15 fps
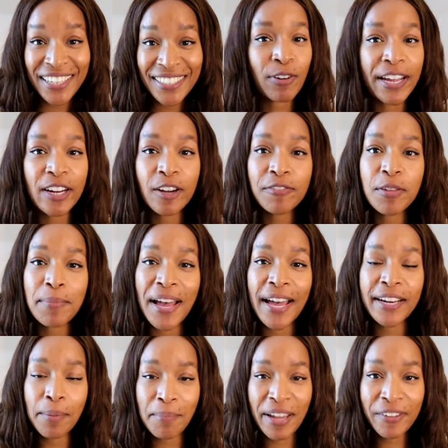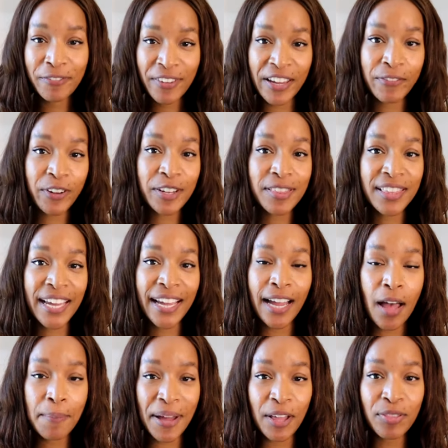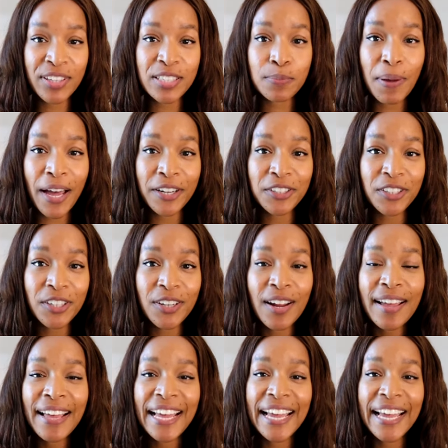Right off the bat, my favorite thing about this monitor